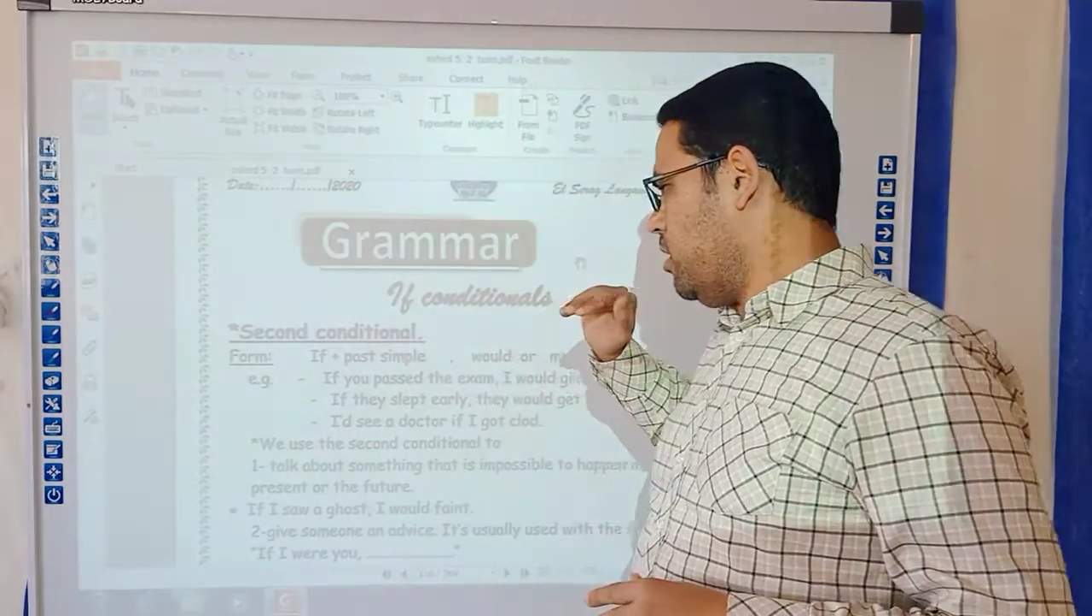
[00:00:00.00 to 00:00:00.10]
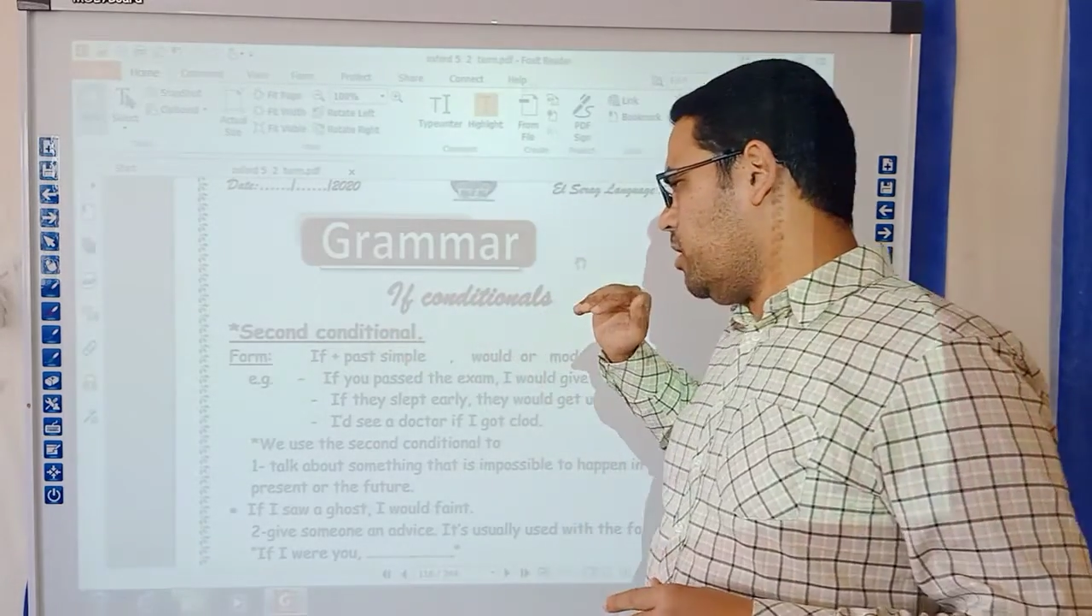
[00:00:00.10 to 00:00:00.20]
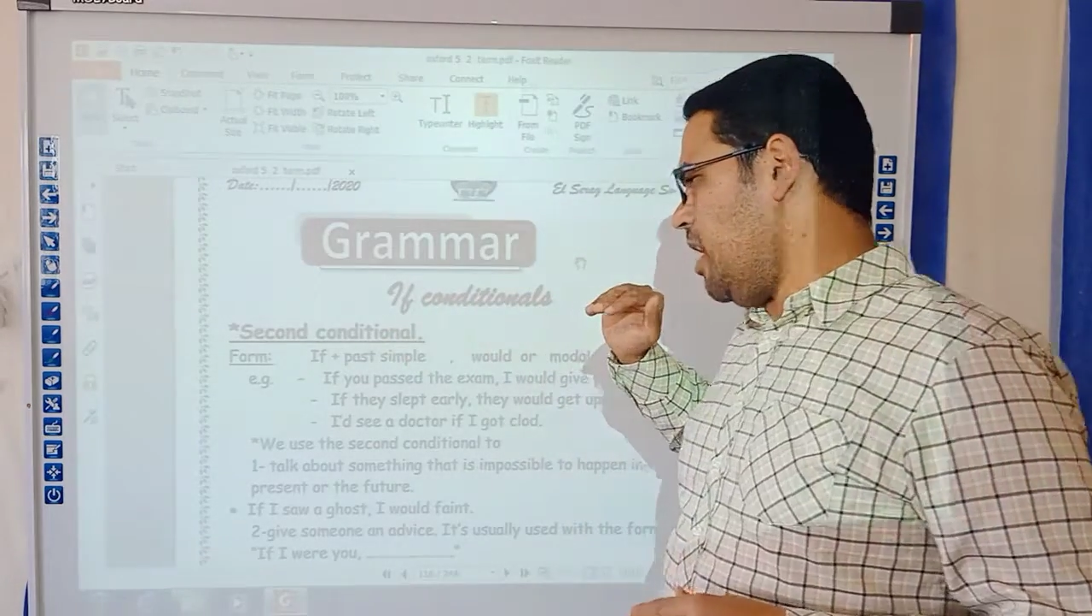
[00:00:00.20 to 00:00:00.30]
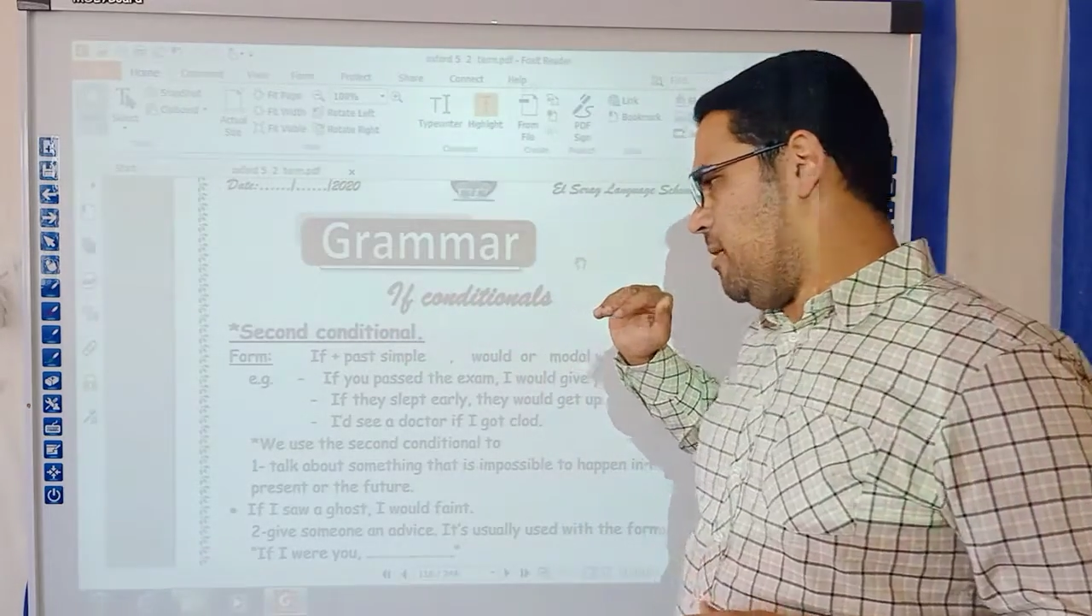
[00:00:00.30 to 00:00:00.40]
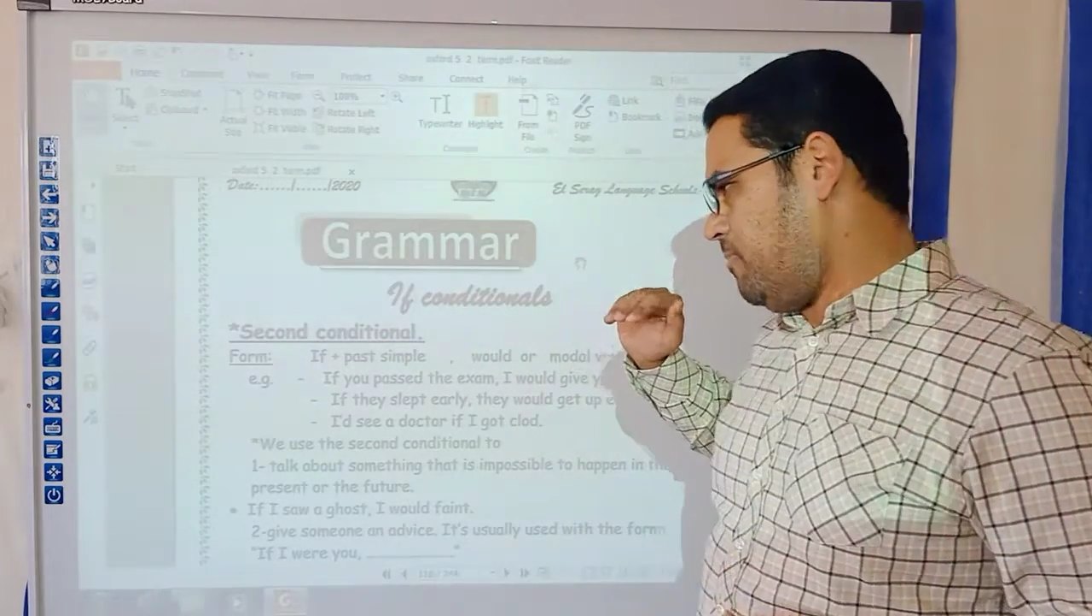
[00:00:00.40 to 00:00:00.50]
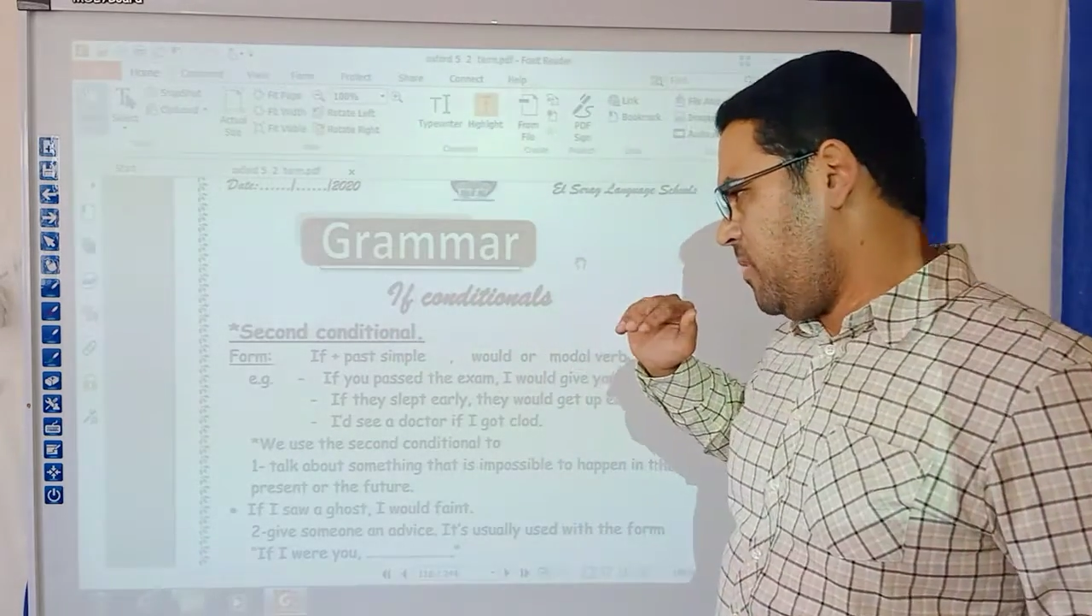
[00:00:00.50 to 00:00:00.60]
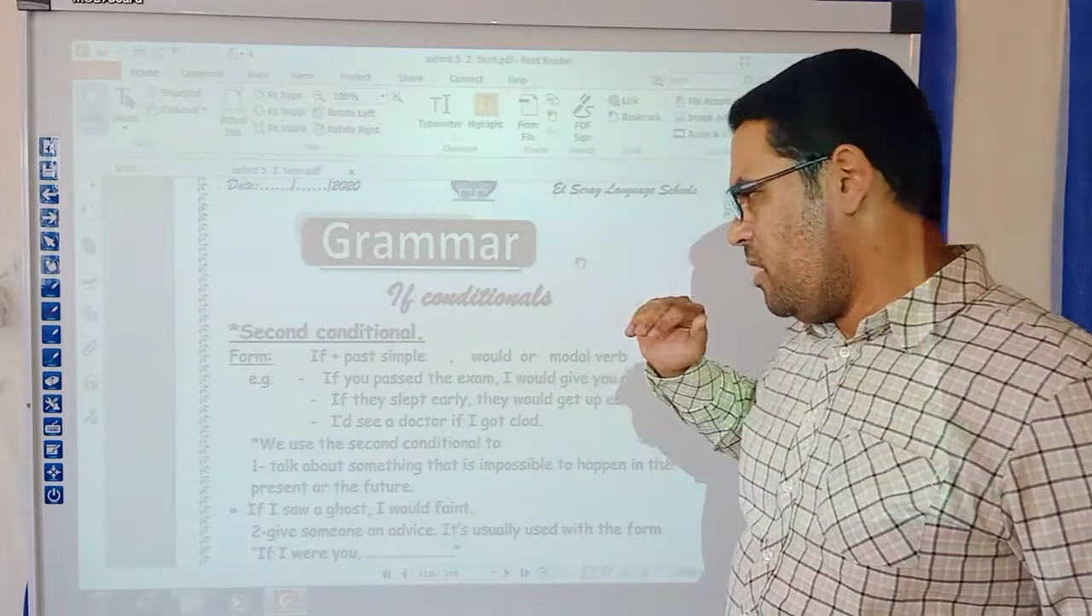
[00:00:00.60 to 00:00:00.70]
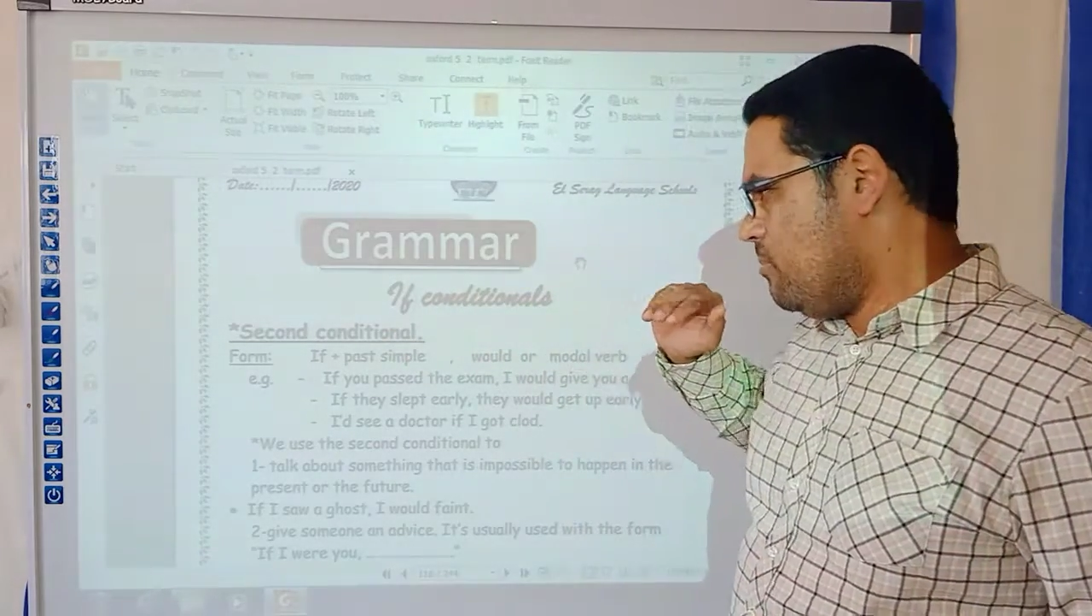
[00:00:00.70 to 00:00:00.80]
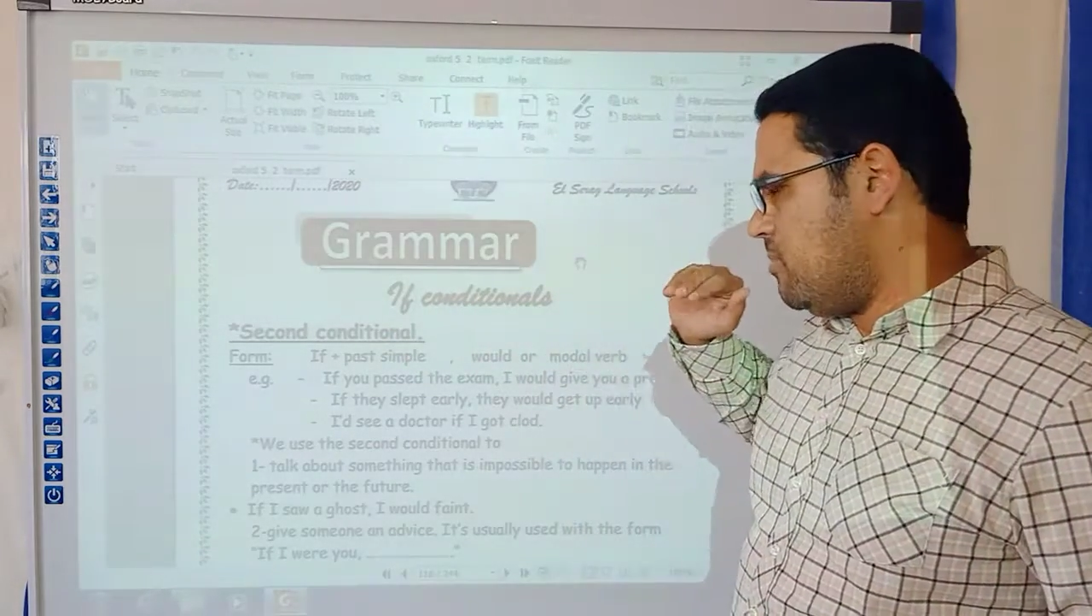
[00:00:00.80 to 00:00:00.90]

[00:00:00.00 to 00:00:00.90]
Okay,